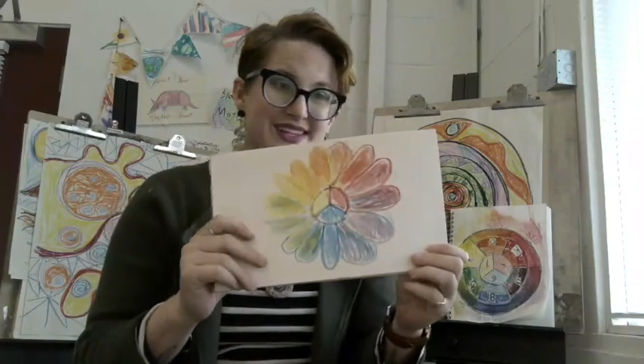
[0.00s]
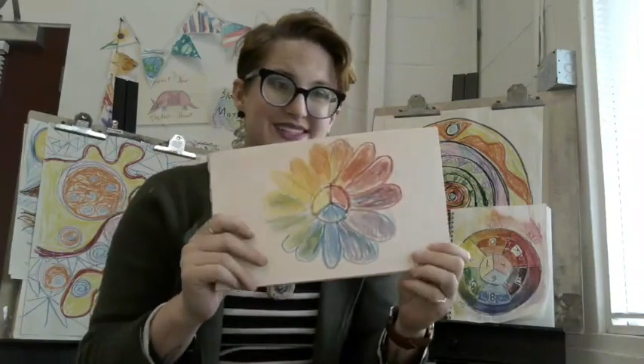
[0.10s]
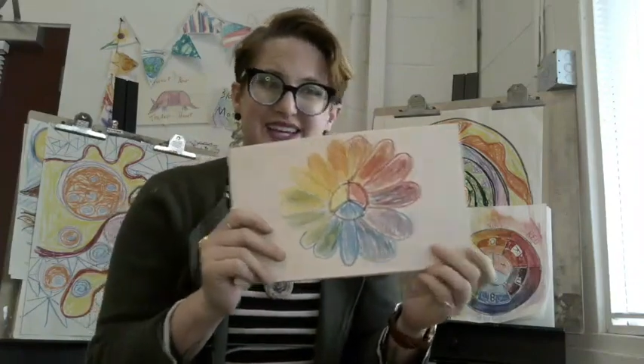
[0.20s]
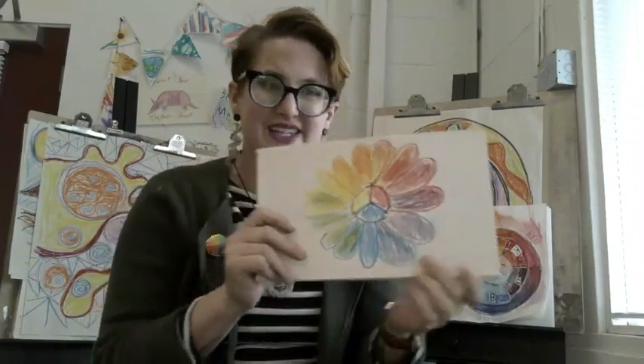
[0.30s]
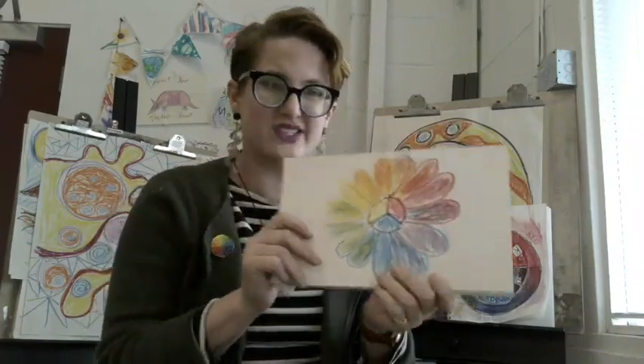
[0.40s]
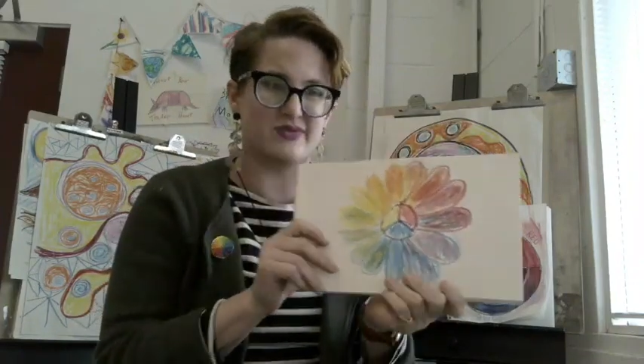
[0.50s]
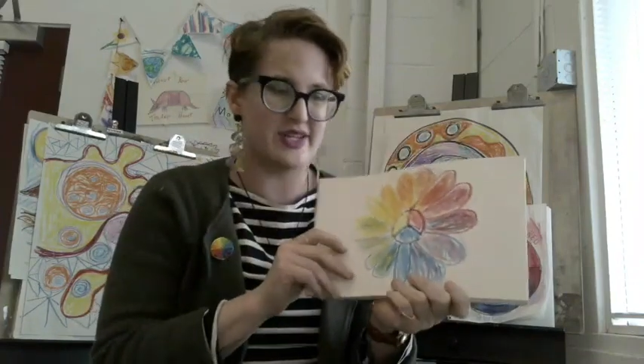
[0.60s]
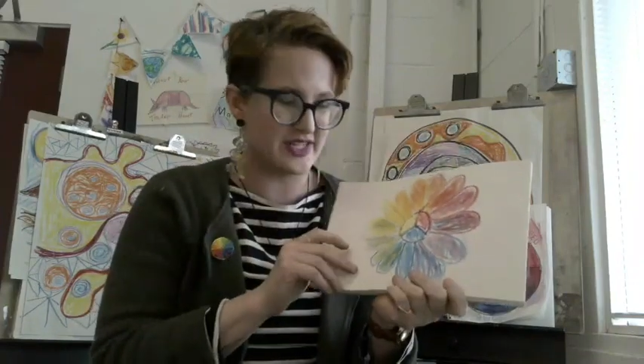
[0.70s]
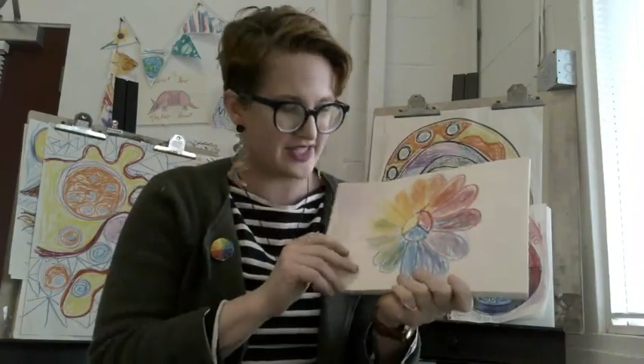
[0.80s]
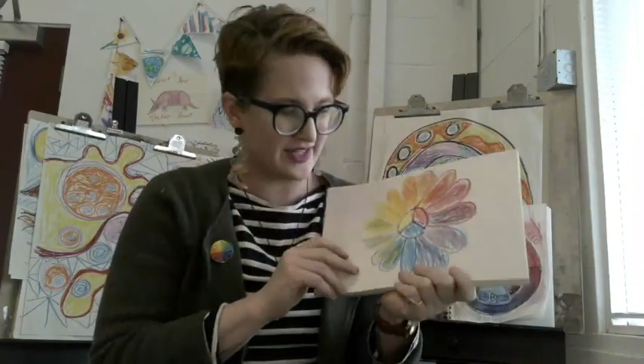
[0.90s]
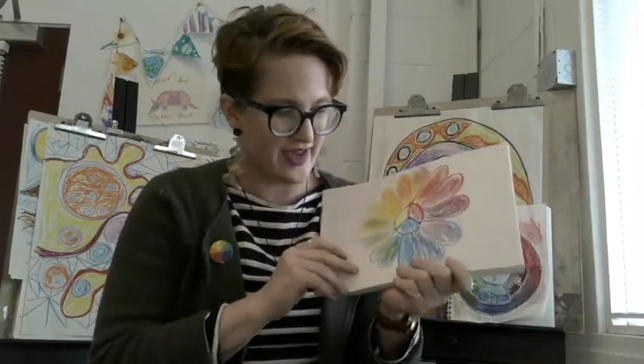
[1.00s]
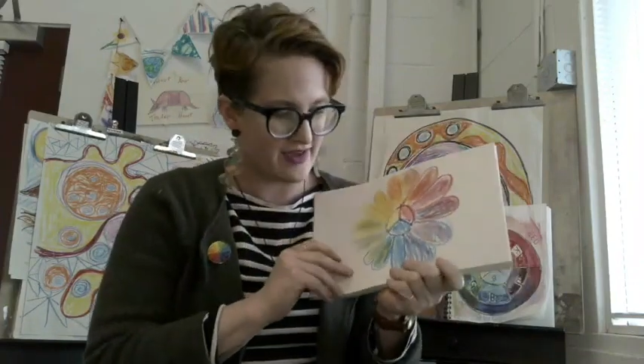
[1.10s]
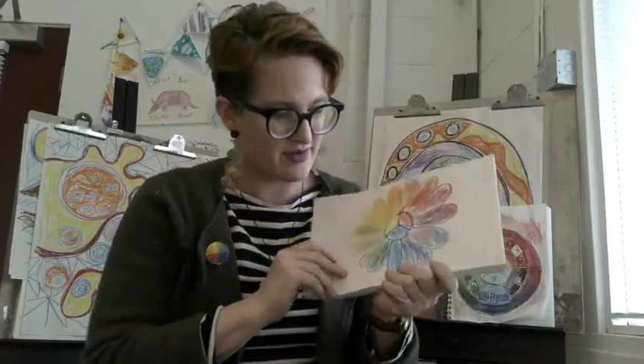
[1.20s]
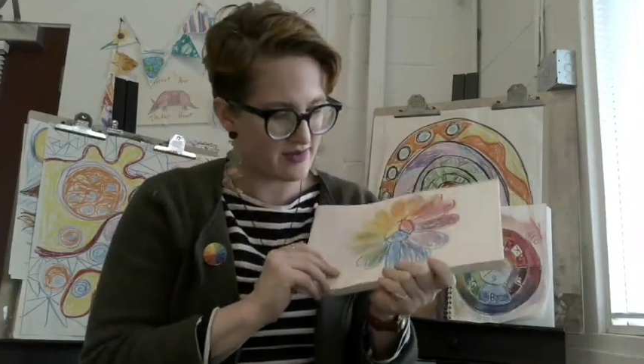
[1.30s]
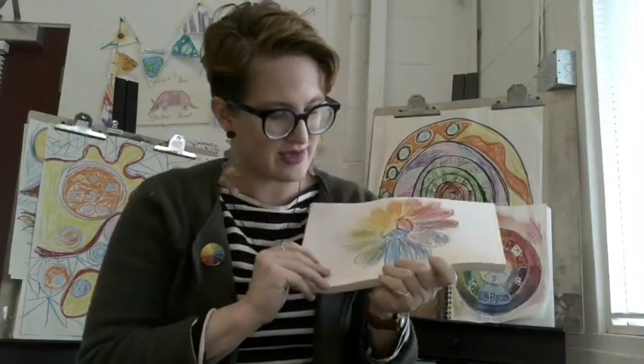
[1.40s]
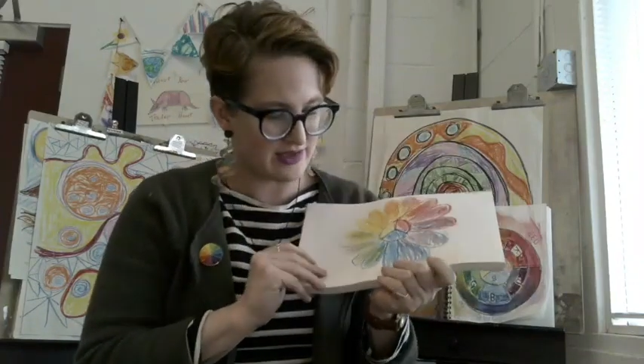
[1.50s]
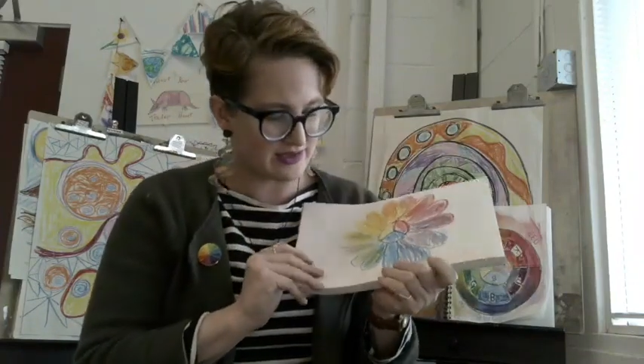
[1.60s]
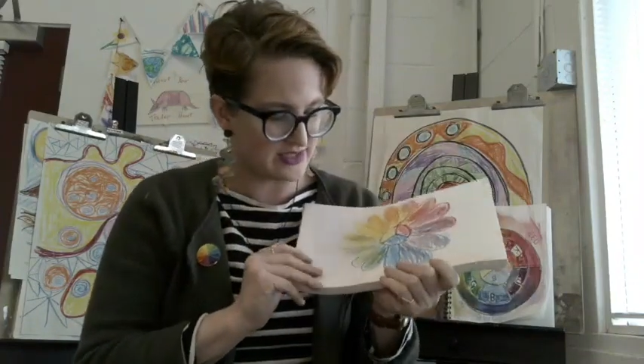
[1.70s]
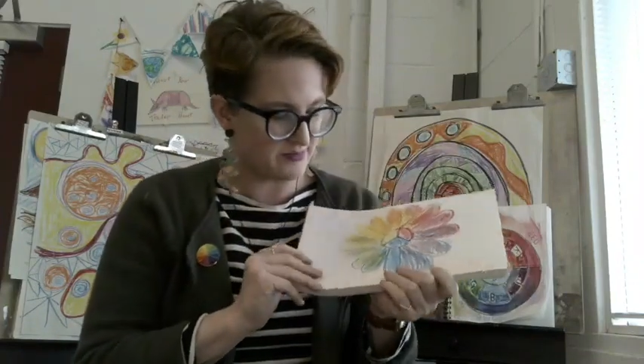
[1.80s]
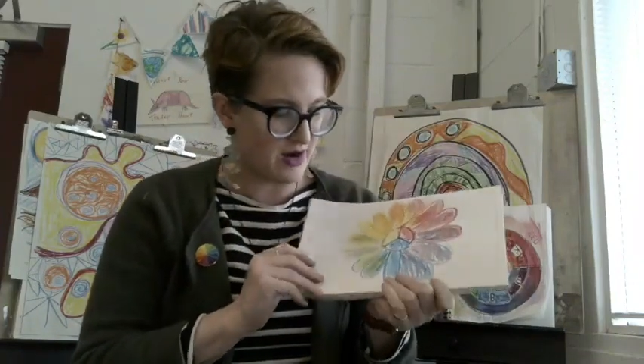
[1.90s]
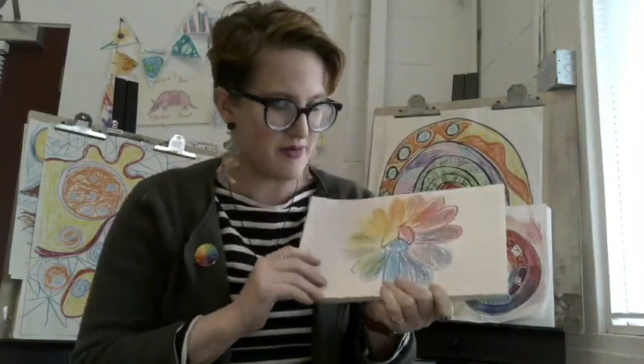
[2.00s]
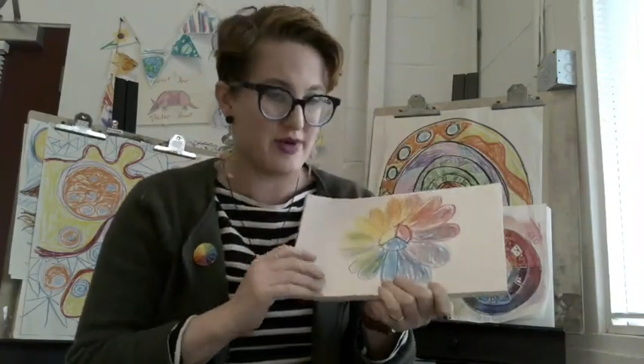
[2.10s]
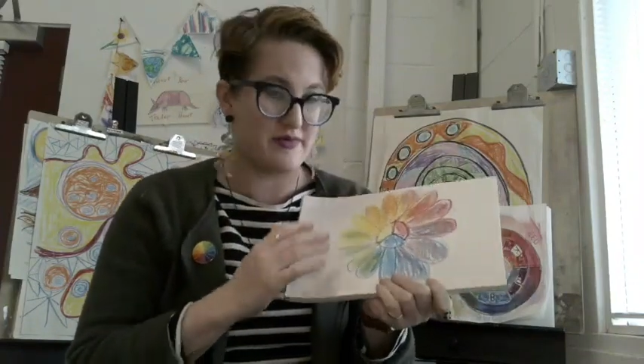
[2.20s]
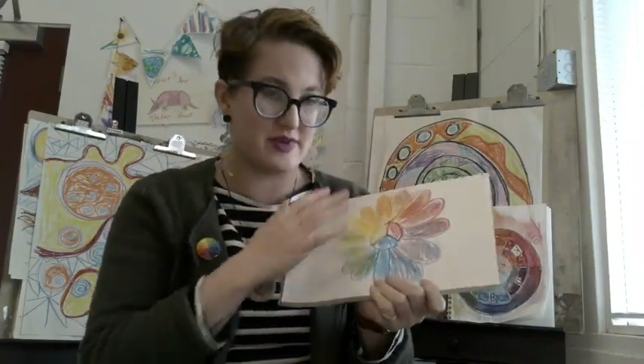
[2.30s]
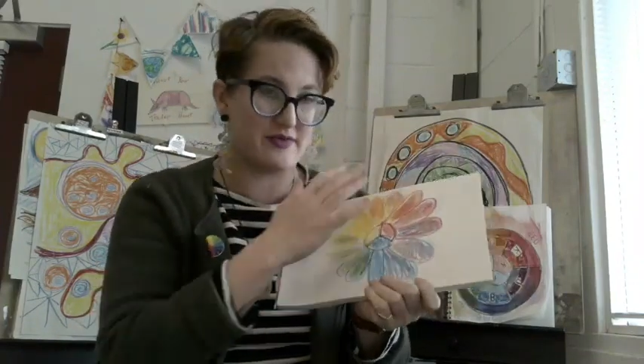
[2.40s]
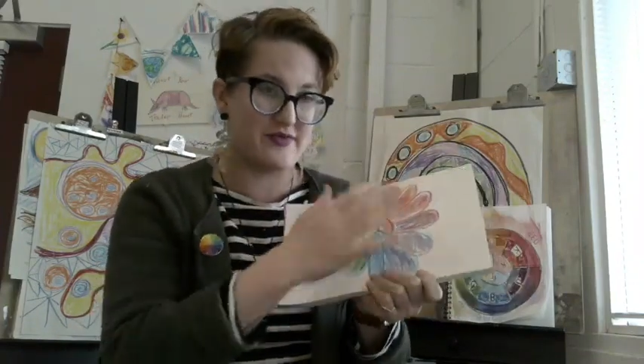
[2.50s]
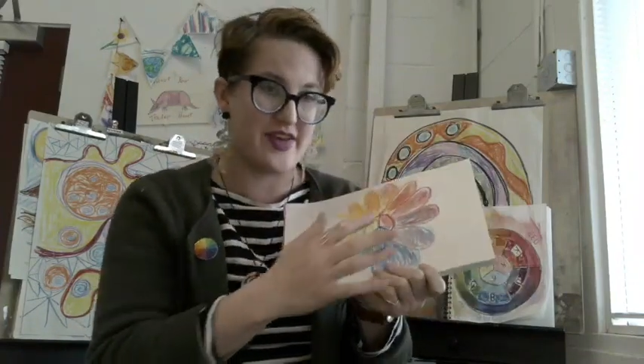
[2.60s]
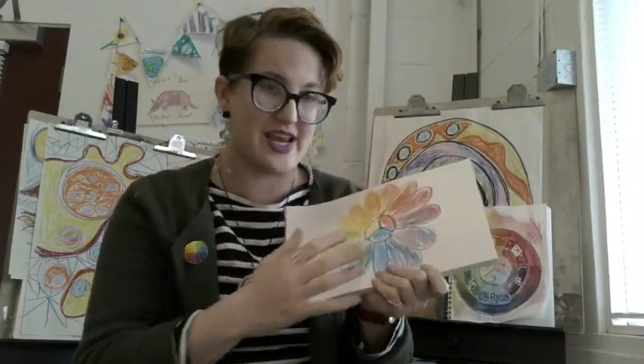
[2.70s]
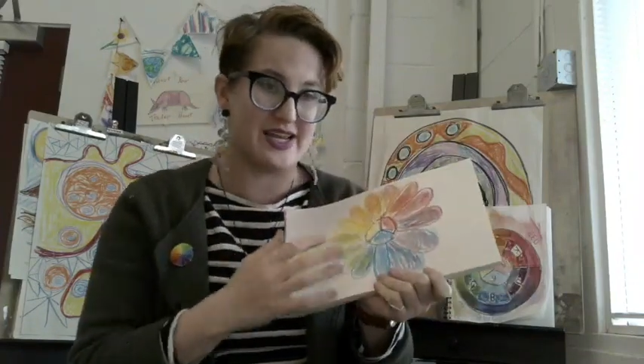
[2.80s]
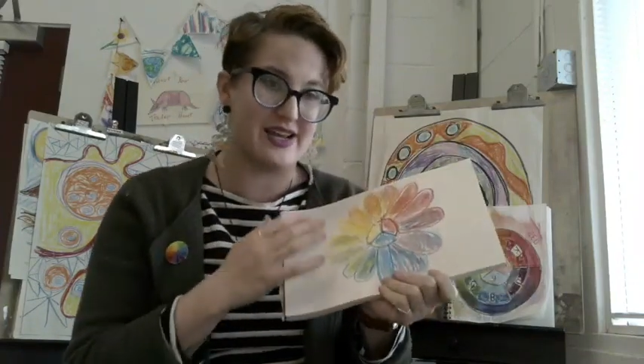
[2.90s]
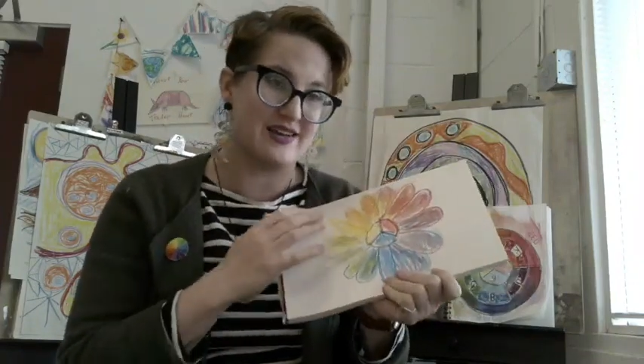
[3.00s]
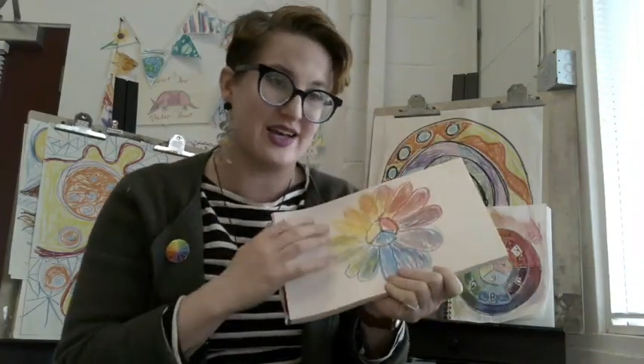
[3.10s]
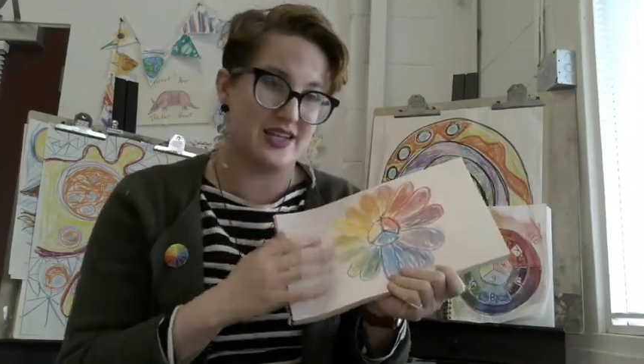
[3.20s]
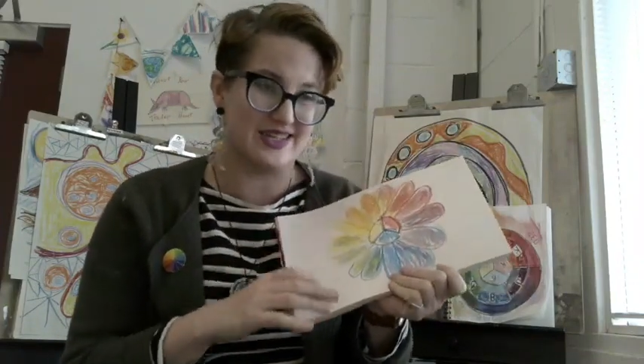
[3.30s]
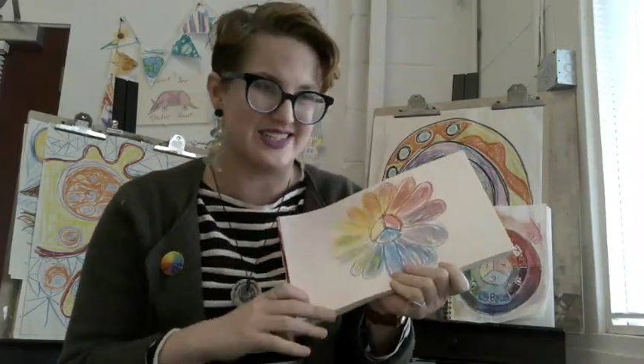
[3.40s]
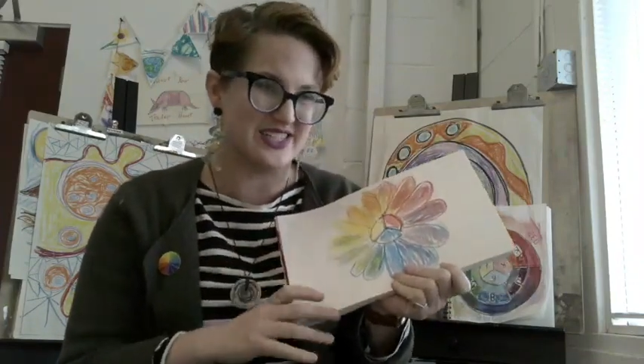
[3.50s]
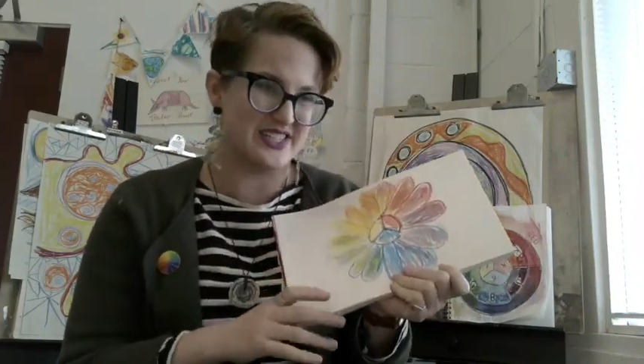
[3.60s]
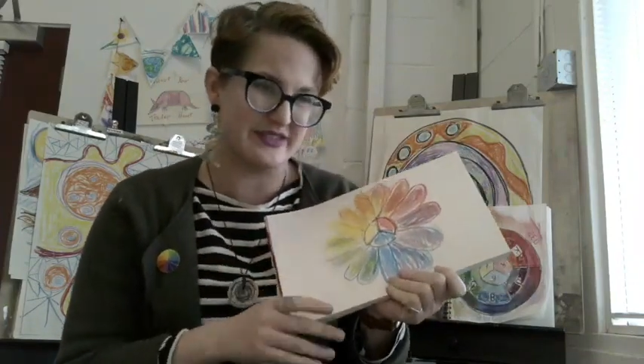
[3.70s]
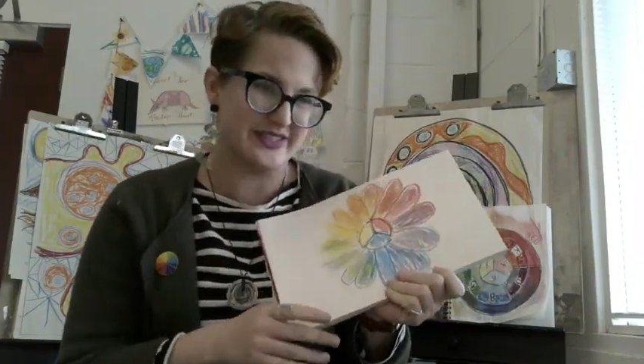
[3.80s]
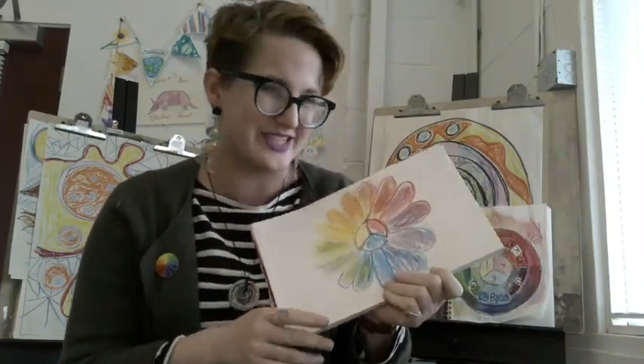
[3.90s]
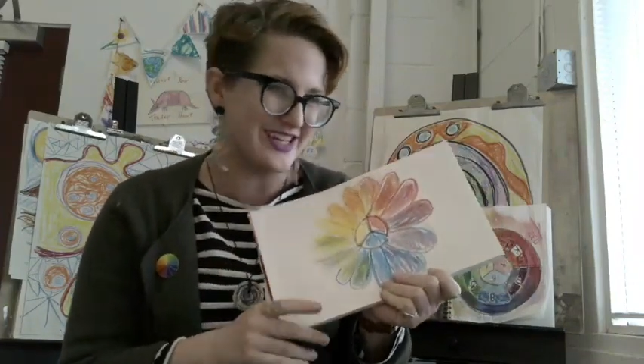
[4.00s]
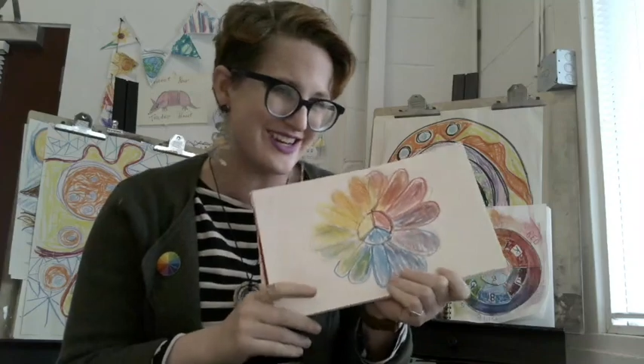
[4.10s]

I just wanted to like experiment with fading colors into each other,